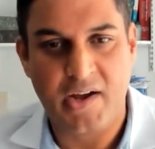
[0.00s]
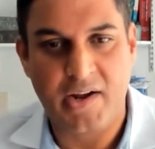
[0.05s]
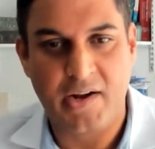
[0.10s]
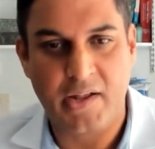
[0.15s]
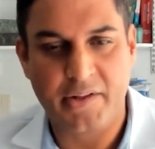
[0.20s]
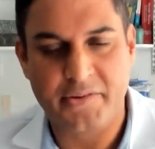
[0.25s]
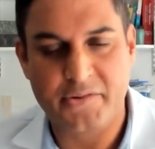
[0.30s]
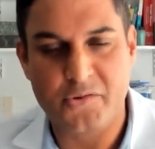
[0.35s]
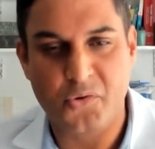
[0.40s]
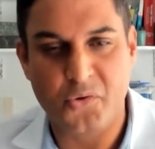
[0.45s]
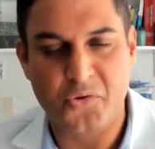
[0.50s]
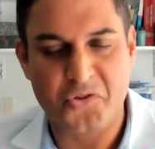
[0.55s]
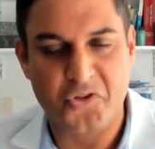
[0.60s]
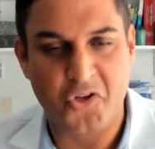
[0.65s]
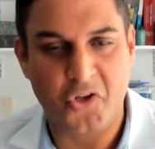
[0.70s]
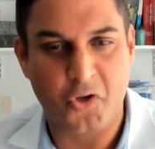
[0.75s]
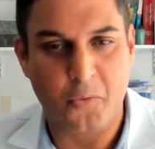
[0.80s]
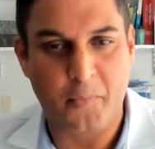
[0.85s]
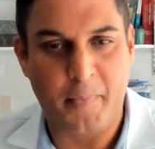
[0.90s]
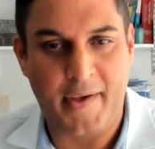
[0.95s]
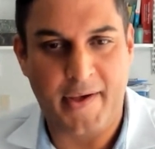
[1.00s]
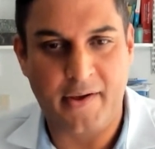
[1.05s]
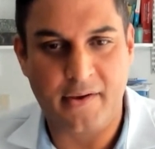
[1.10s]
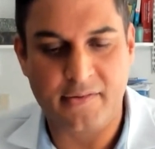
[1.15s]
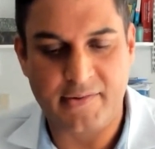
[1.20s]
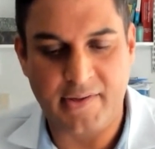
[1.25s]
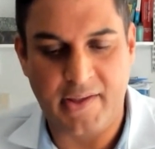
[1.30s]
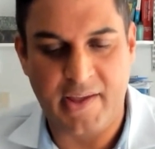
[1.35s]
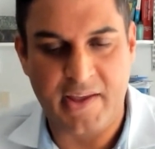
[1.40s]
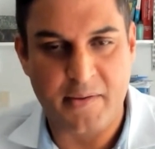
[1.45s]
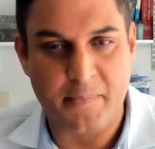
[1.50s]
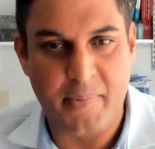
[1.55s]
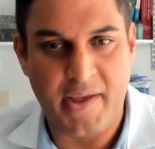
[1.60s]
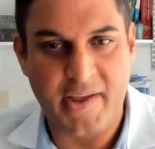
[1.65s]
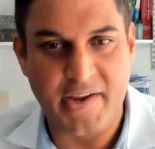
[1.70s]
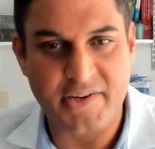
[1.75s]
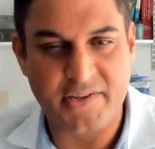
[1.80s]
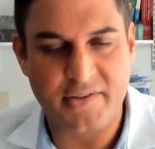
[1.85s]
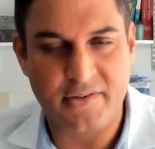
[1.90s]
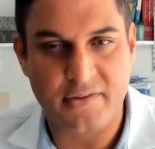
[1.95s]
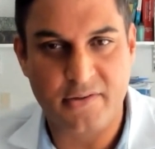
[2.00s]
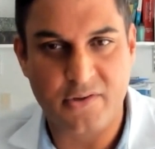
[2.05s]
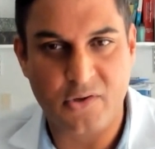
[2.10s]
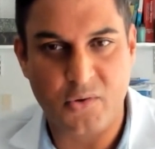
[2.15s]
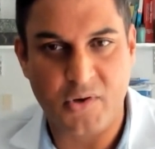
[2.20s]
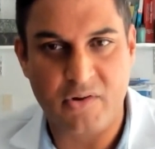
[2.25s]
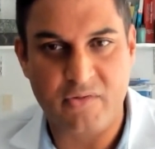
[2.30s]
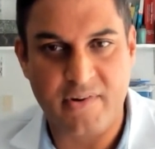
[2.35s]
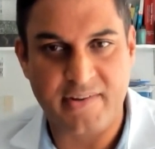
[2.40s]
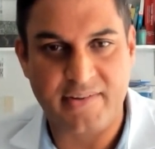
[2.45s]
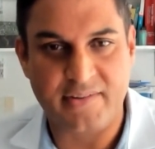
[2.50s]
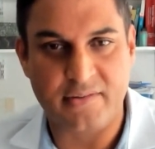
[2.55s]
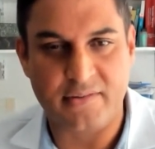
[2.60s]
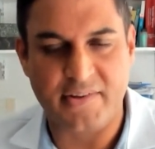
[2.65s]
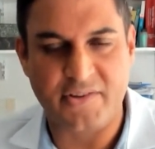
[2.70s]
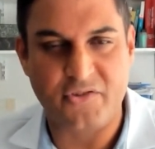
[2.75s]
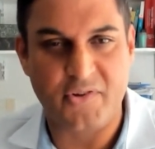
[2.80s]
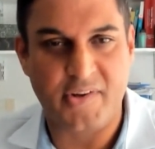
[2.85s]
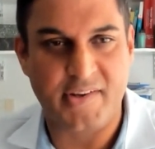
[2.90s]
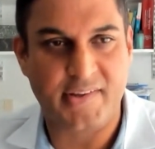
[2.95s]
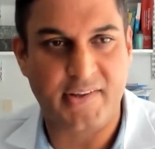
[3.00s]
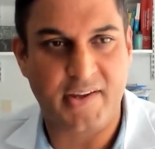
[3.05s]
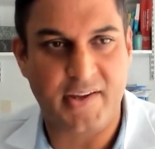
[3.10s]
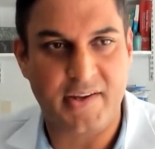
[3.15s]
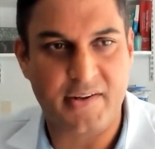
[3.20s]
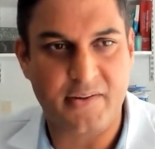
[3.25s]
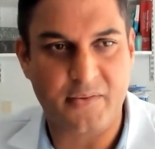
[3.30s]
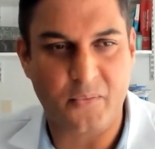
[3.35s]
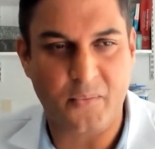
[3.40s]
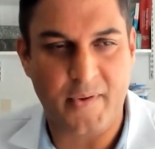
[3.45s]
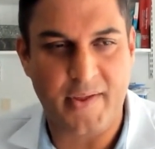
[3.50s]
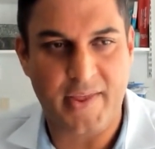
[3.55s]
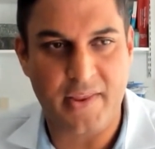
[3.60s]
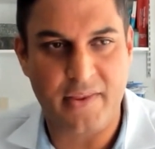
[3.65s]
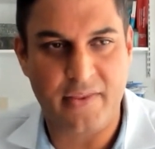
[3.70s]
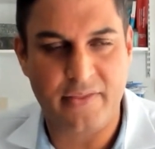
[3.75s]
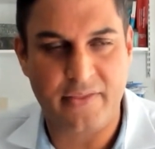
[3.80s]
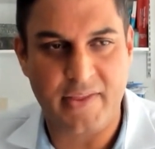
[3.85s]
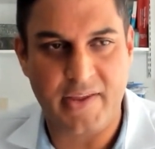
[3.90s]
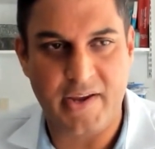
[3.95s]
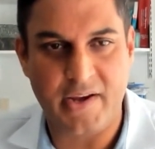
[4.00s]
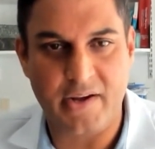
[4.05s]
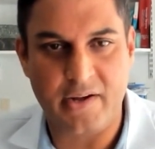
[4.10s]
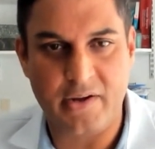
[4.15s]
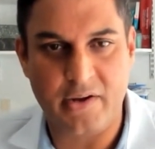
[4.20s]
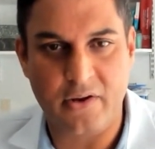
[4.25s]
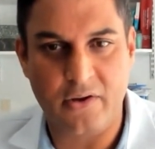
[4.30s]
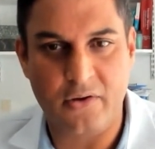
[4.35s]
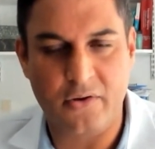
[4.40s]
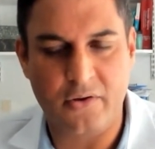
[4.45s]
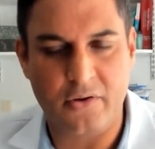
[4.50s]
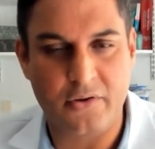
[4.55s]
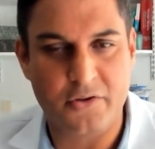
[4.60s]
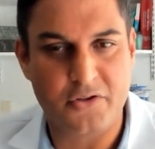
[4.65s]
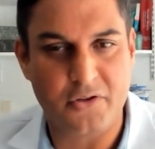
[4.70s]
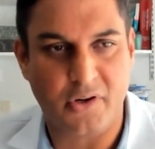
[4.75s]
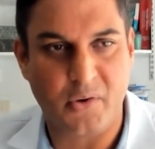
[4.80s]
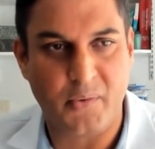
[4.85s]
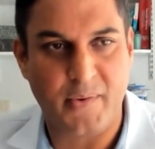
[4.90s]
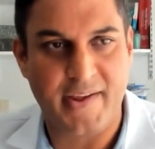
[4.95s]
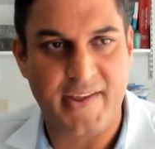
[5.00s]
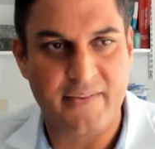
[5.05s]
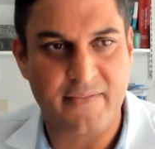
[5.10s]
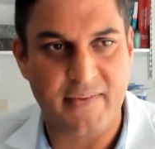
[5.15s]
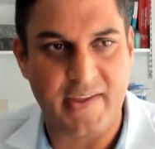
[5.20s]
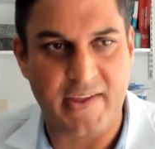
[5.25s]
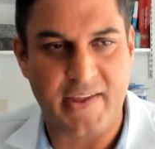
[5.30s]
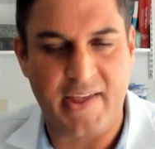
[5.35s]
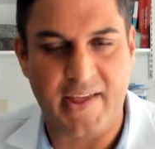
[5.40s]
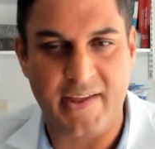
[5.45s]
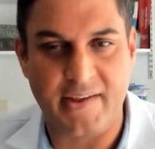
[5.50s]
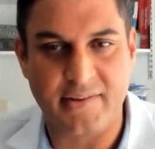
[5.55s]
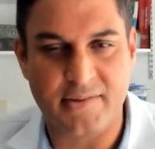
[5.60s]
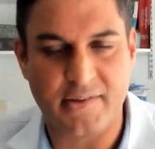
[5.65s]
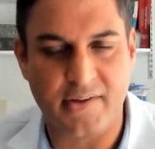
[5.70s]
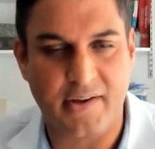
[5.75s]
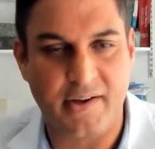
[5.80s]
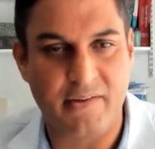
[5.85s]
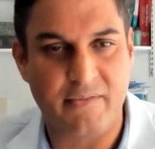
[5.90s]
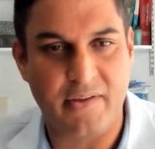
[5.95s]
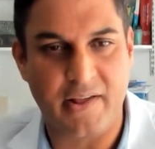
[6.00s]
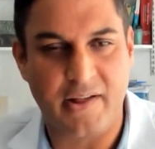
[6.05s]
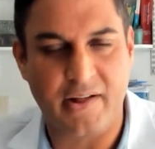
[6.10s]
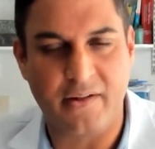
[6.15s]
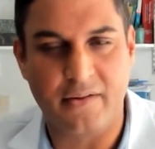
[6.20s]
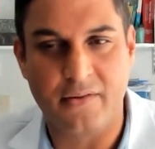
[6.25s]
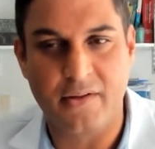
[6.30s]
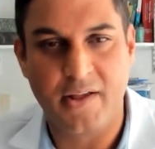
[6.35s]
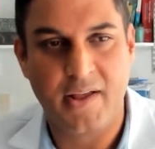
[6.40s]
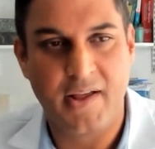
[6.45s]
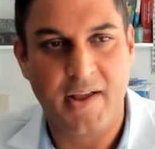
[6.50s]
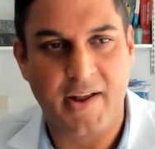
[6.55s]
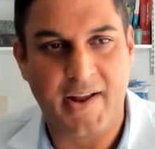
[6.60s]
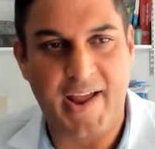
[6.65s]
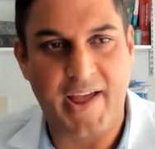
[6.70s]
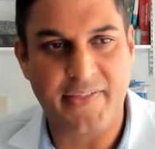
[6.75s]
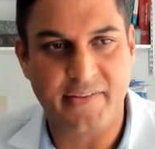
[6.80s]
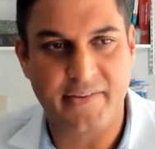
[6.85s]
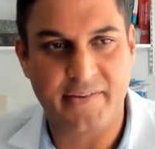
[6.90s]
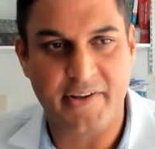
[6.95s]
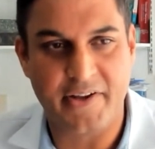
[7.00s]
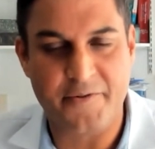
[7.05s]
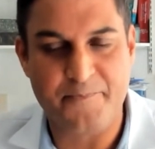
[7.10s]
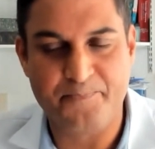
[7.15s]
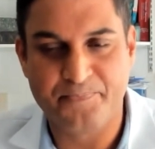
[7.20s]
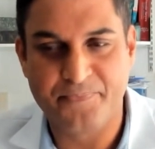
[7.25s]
I'd like to talk to you about a patient who I recently treated with the new Shockwave E8 IVL catheter.